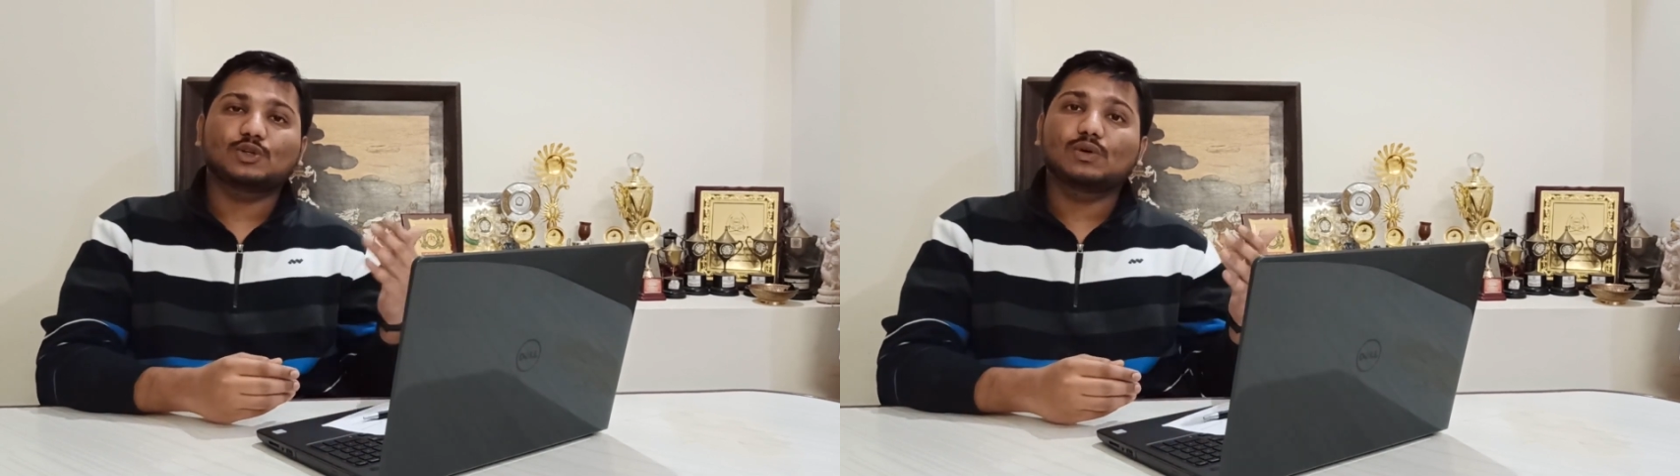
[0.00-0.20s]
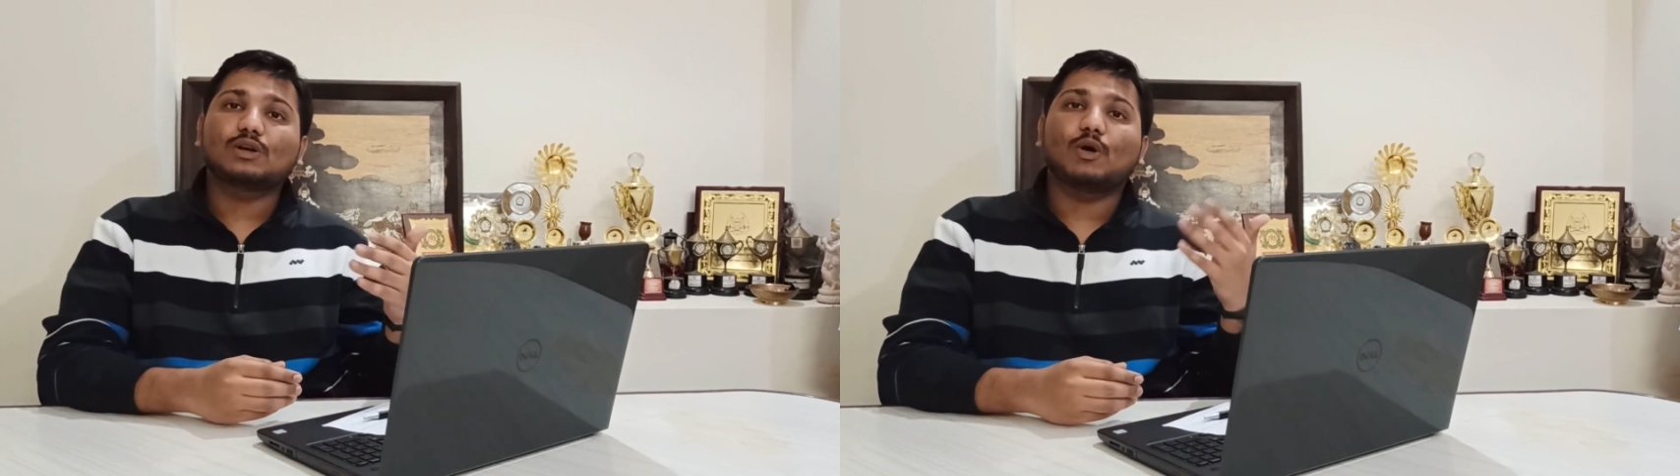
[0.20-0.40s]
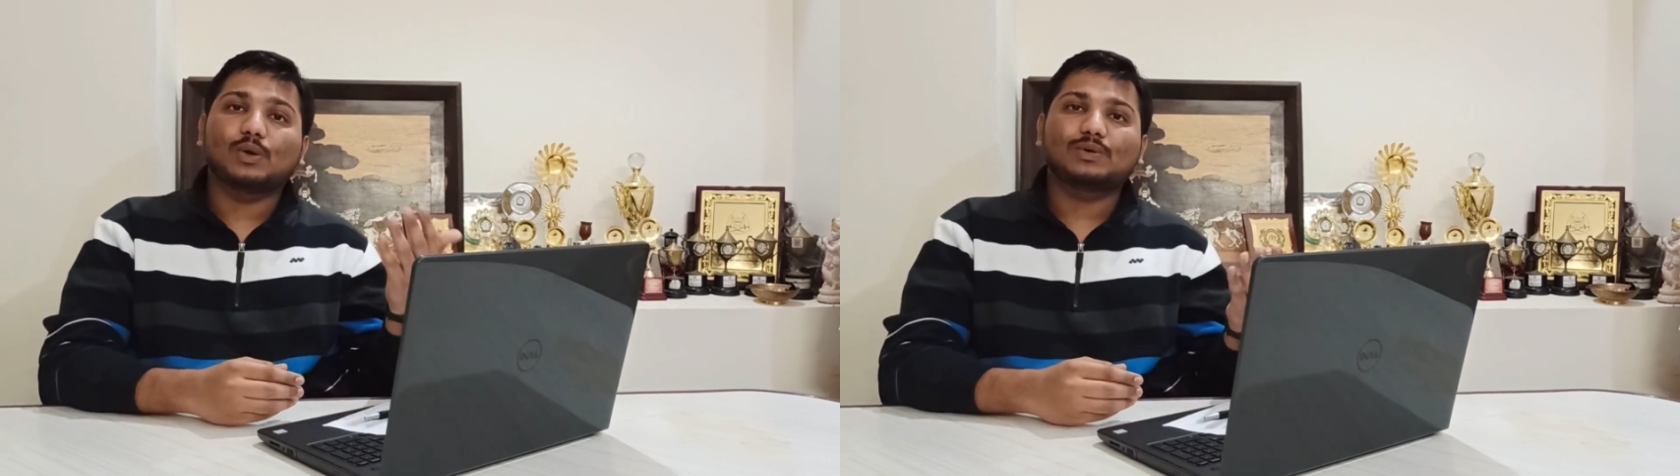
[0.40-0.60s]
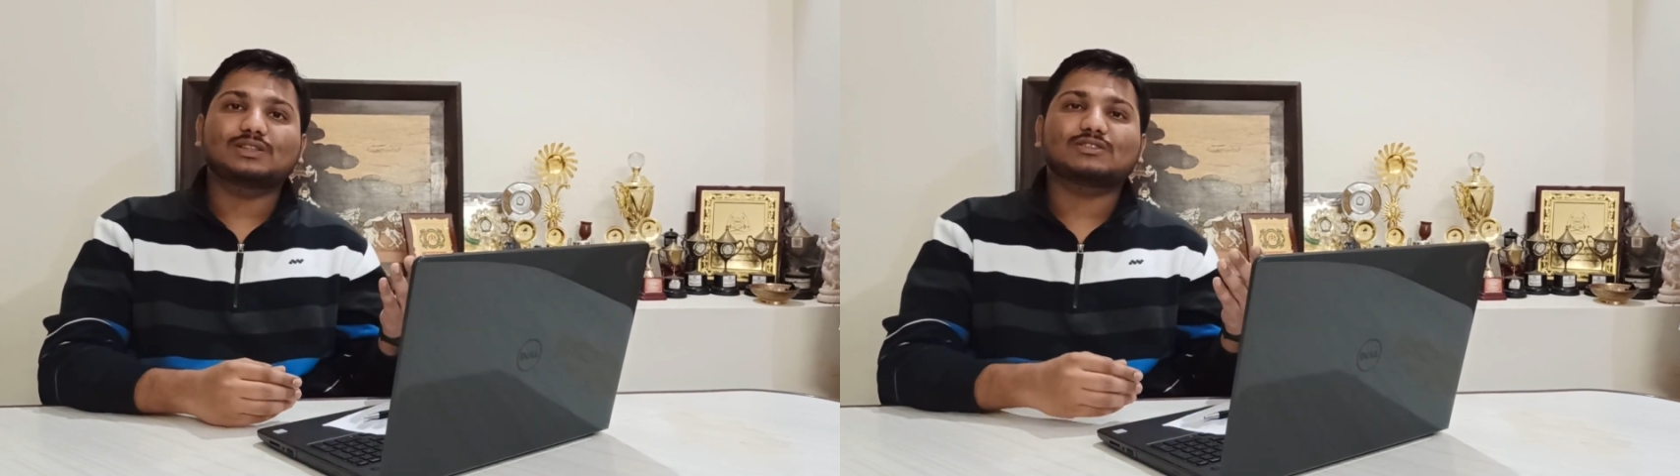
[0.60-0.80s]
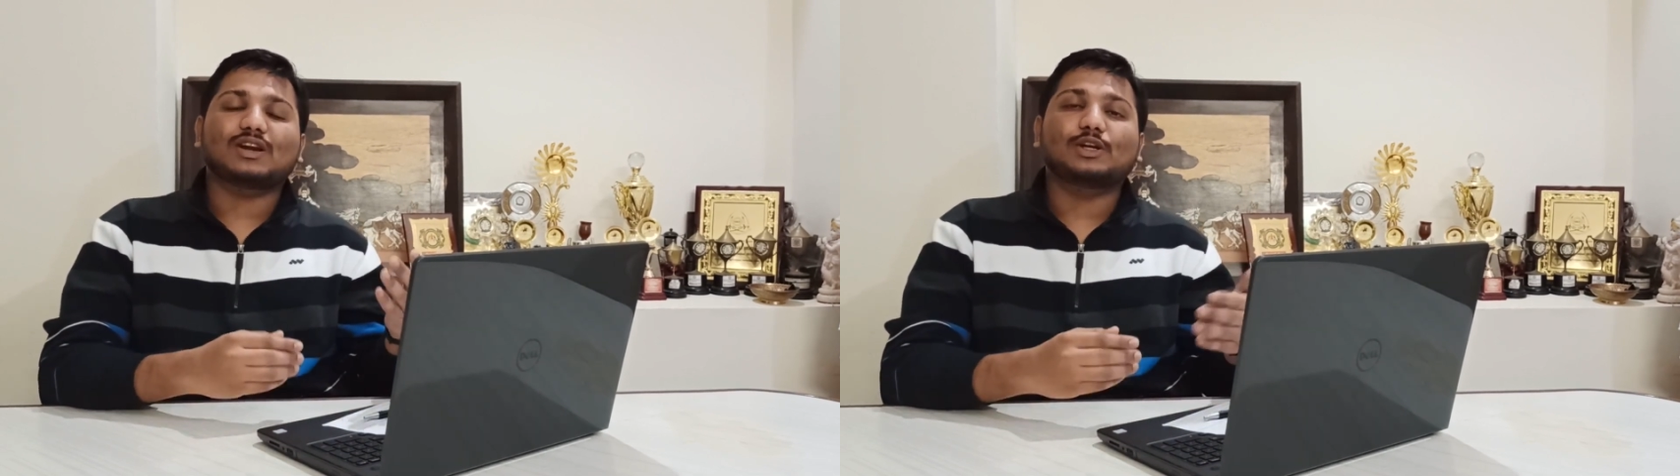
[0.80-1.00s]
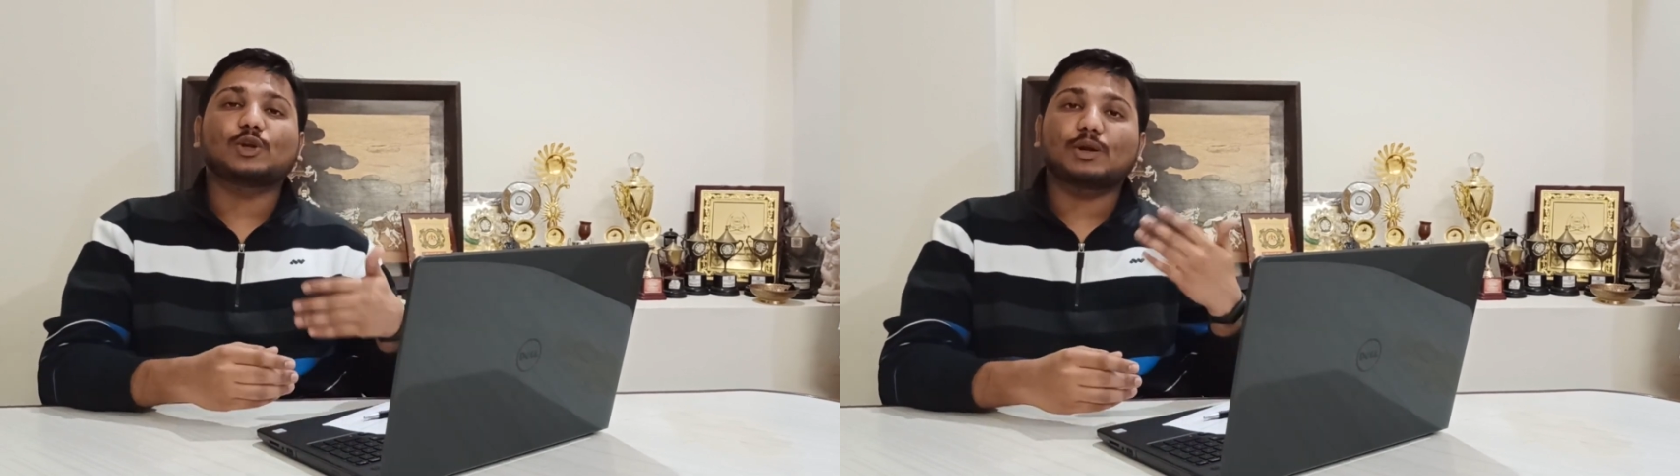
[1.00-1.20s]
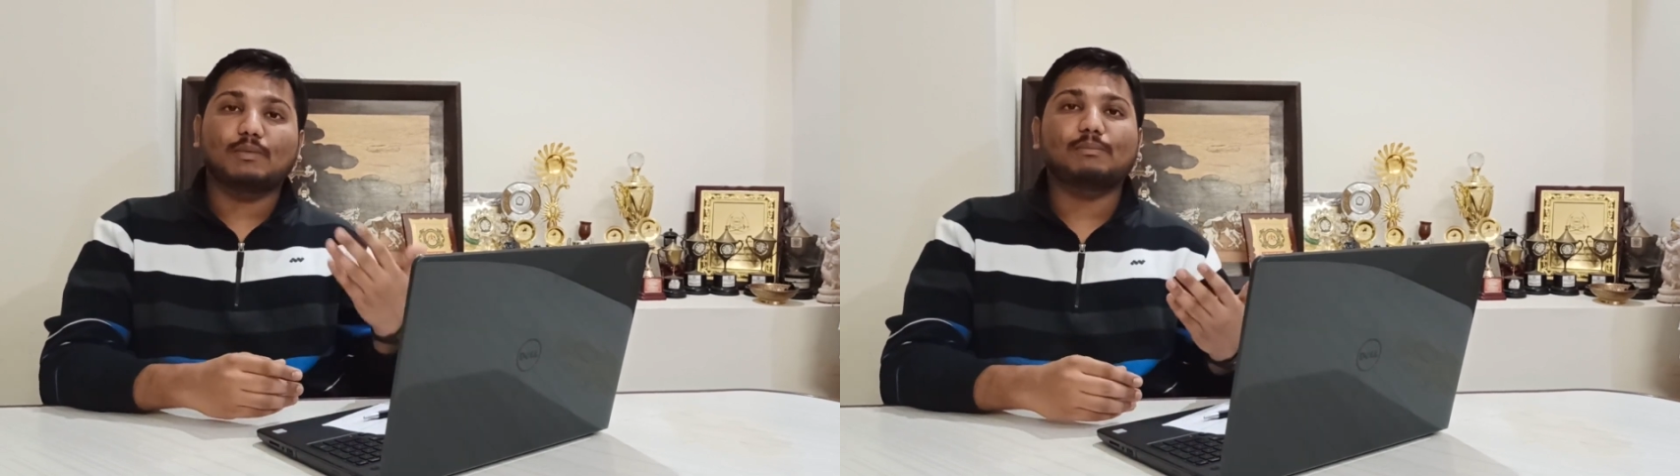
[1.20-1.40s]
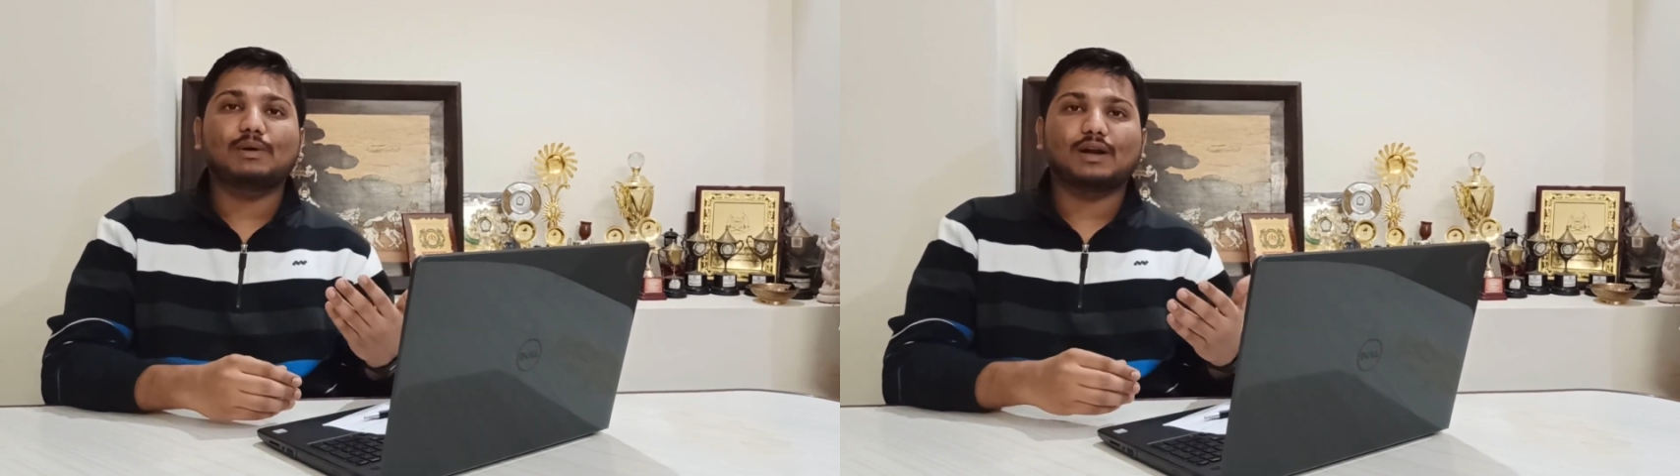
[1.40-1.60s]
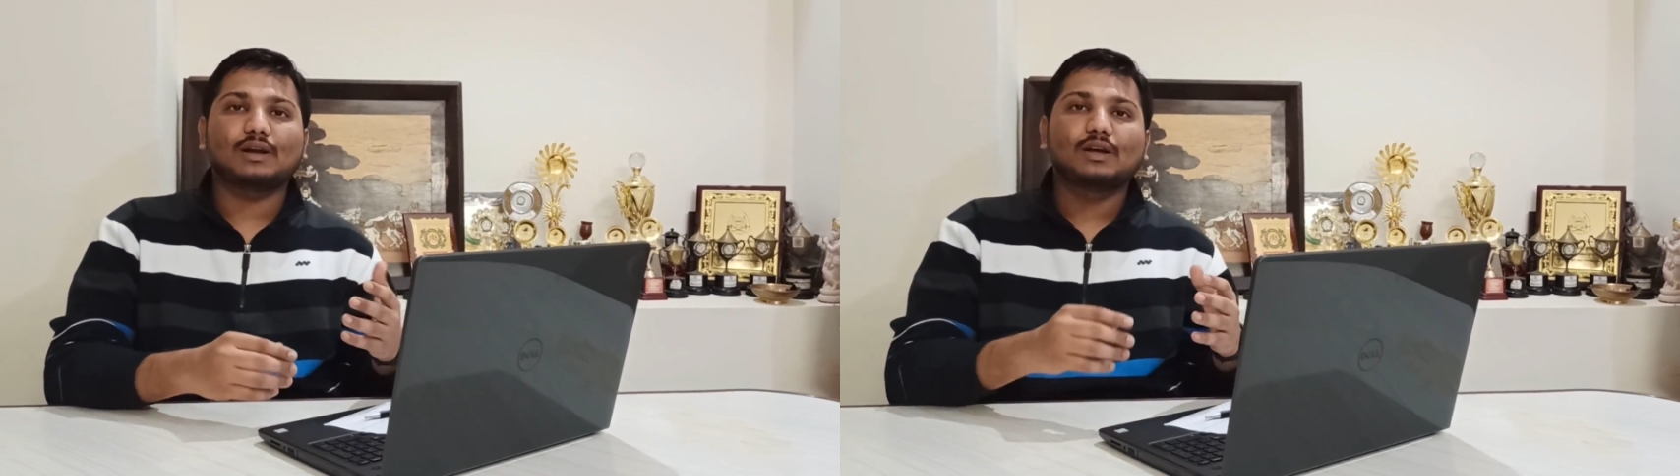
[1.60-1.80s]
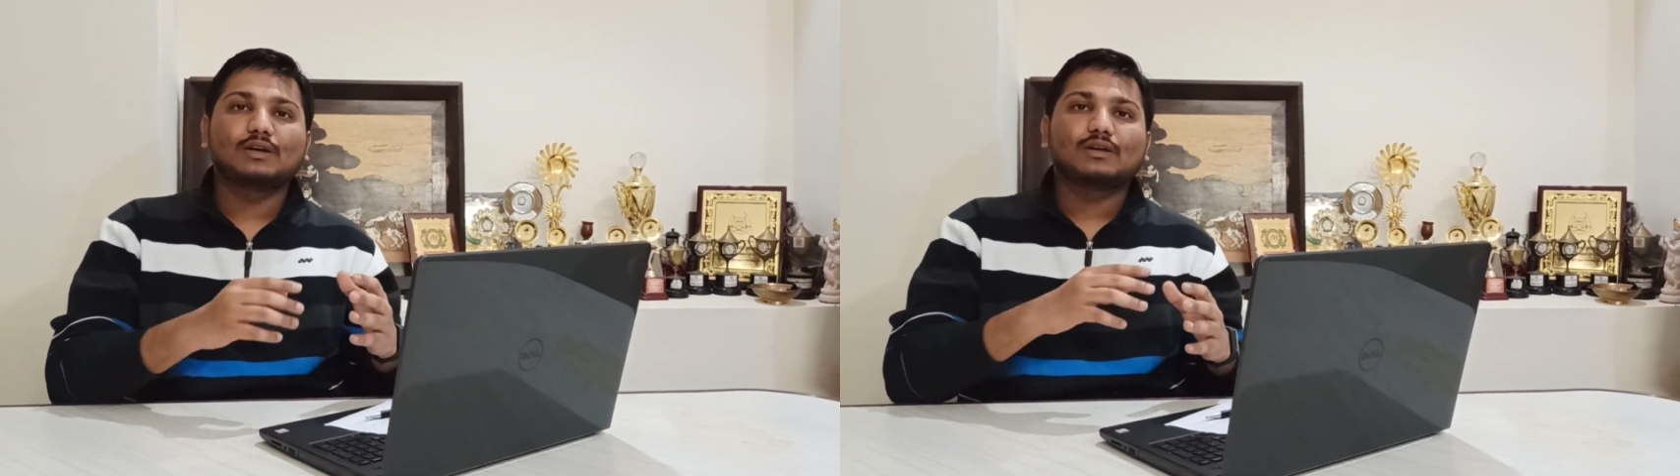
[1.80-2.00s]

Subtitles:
you will always try to remember